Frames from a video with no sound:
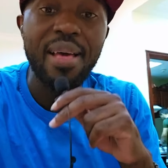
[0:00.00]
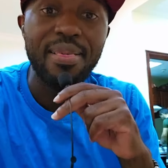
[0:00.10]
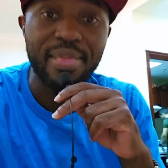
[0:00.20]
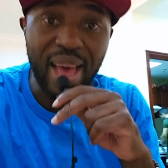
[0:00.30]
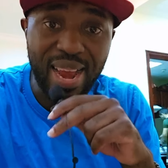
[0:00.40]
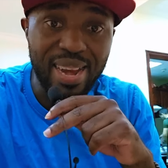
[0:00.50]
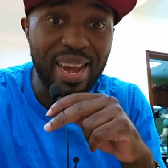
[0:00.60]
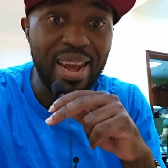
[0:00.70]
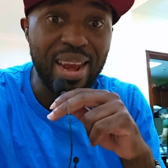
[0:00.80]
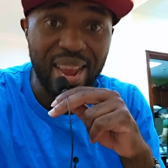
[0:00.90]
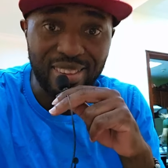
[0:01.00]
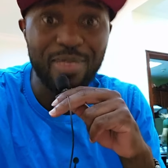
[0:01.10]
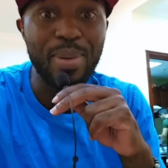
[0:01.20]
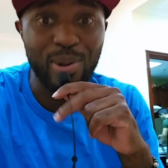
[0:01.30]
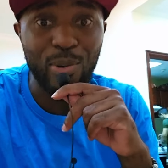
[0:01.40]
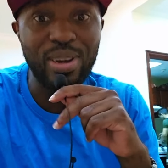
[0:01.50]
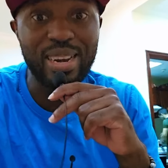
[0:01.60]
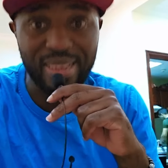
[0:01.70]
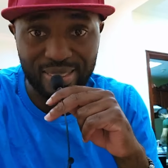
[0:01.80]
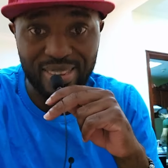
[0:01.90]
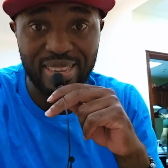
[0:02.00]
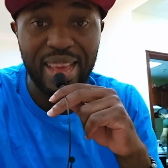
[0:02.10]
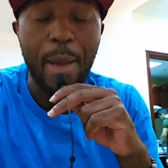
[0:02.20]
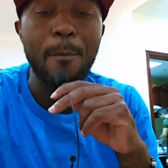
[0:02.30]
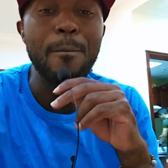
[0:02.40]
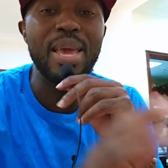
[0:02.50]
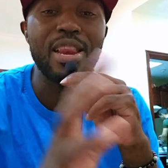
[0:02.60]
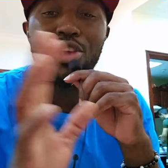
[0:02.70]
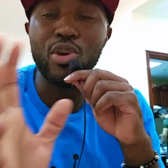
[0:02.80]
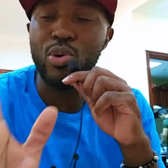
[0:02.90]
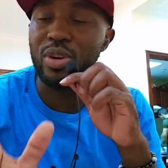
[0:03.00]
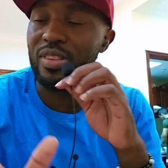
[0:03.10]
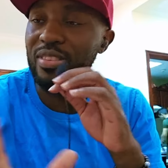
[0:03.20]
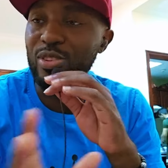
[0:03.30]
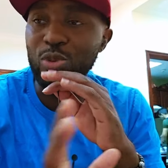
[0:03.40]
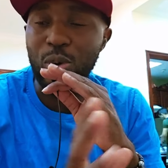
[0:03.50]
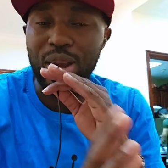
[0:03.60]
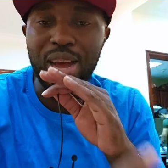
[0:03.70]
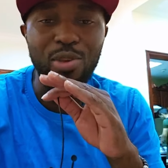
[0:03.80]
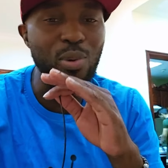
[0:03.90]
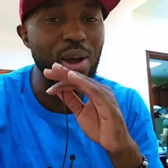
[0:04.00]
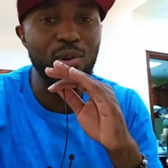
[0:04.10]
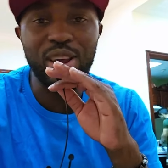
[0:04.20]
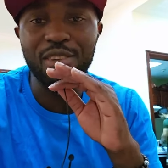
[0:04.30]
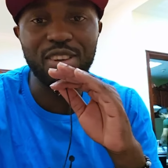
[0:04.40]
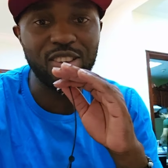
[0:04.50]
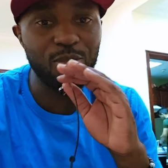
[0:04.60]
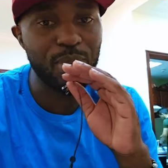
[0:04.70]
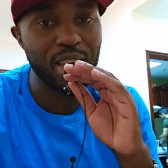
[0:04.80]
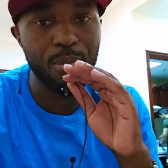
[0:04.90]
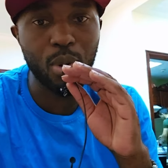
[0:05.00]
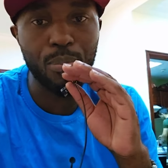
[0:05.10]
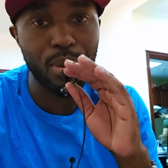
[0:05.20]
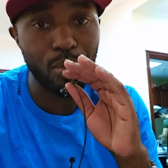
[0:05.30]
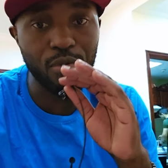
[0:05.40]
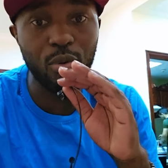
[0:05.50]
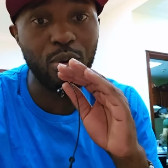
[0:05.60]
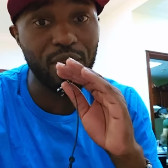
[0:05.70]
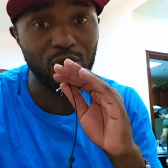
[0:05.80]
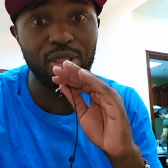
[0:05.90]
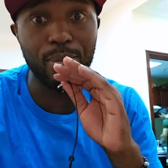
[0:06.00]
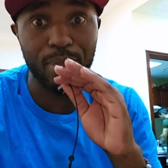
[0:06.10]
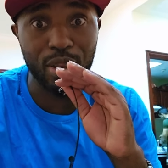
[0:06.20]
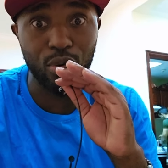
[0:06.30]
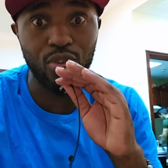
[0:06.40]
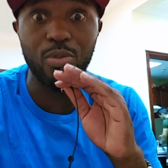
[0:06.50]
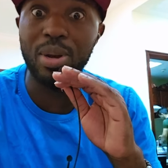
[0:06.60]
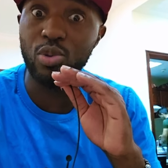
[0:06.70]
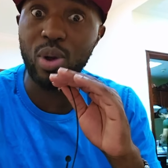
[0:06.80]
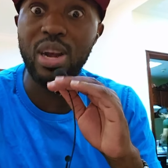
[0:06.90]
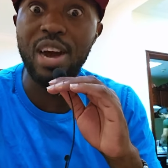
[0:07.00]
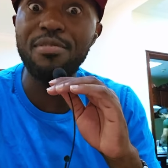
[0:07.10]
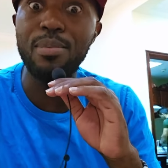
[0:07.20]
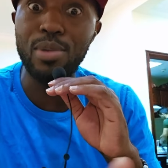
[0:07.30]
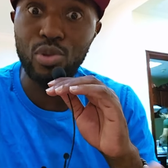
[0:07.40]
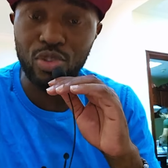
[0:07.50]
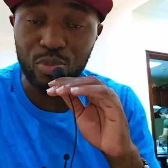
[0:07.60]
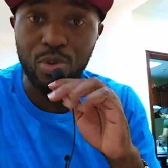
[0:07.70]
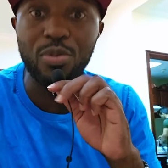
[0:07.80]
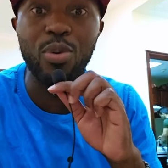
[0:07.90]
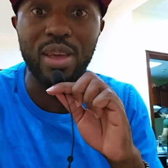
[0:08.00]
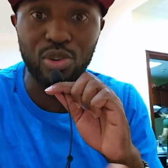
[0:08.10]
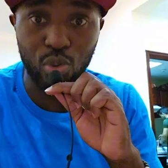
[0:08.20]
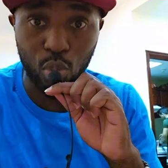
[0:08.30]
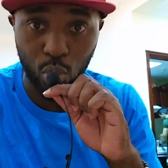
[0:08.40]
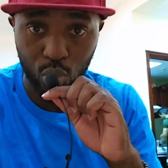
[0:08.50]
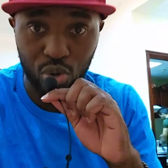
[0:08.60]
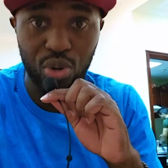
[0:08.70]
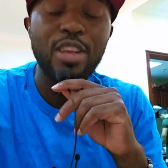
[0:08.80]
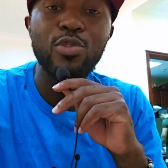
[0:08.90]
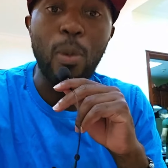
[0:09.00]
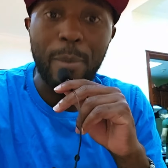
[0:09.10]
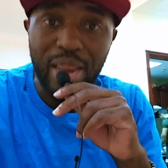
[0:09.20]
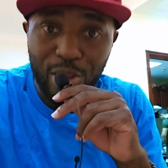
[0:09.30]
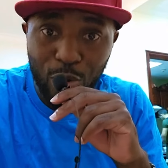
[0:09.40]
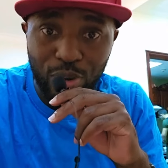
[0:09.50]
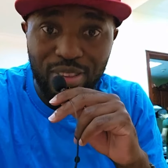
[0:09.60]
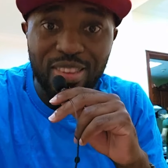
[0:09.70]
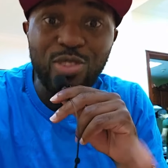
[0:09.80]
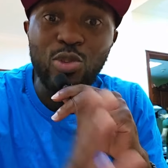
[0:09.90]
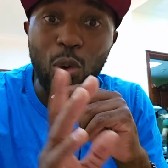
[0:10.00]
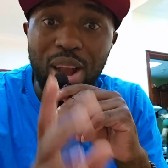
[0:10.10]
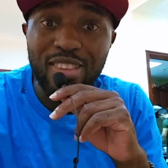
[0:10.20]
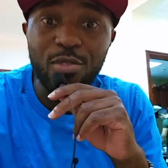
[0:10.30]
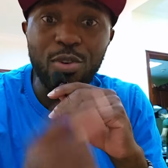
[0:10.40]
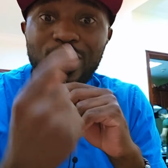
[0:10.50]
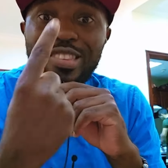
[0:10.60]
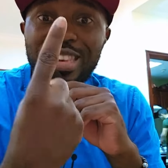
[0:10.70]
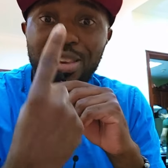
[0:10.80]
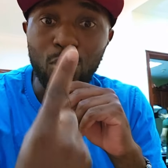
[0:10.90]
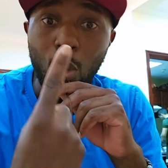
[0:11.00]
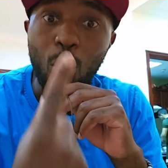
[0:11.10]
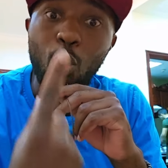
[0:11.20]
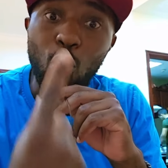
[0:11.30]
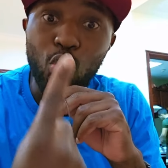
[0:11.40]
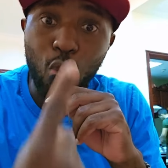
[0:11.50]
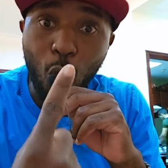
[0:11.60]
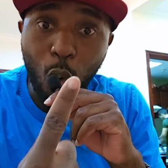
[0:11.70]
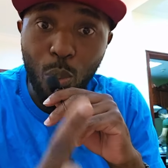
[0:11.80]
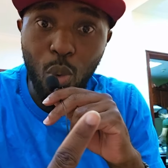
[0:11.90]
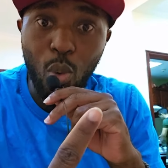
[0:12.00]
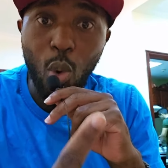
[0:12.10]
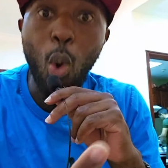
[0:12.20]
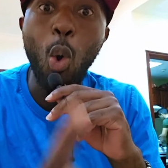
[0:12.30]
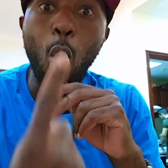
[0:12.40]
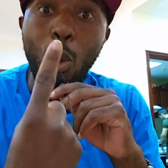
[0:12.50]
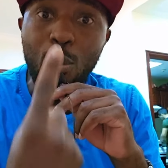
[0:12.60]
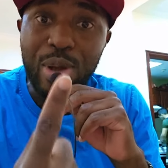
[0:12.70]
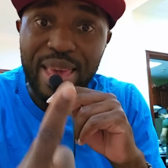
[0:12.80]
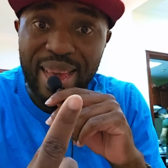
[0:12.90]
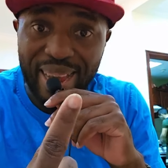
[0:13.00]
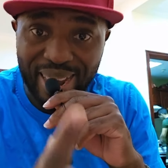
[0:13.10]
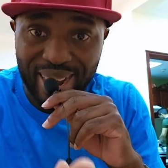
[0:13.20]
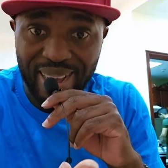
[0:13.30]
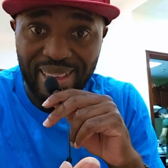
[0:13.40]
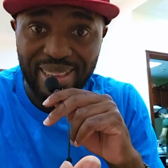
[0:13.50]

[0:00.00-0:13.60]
Then, last but not least, Minions is on now. You cannot have a Despicable Me movie without the Minions, but you can have the Minions movie without Groot. So, Minions is on as a voicing omu yeka.